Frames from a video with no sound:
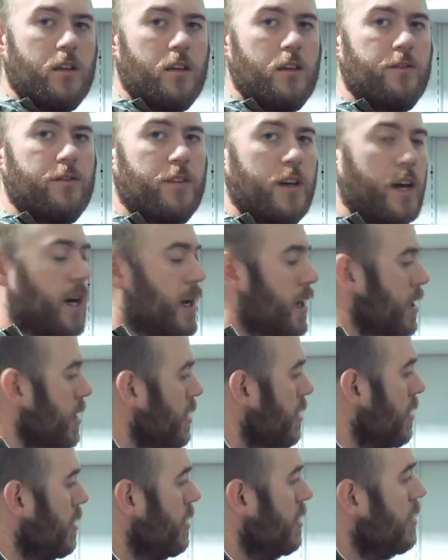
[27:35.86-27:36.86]
You've got
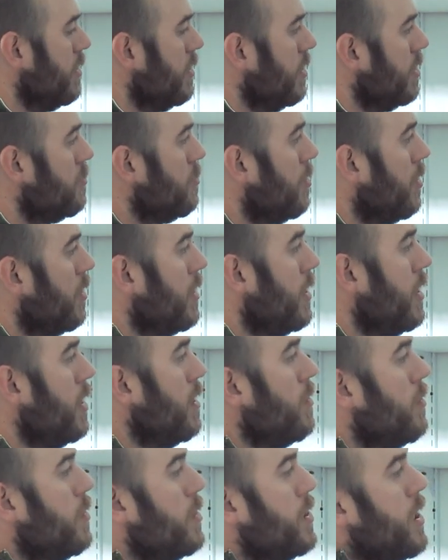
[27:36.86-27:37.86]
this part
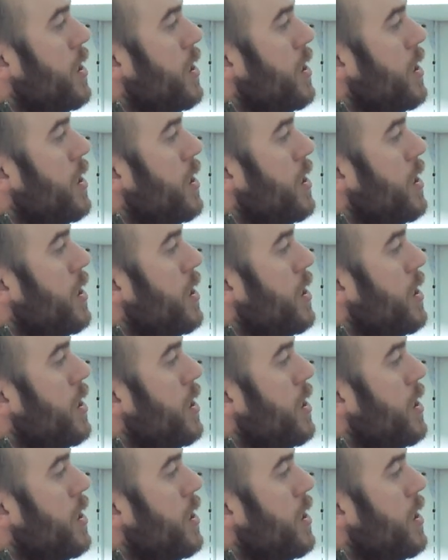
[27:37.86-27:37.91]
here, which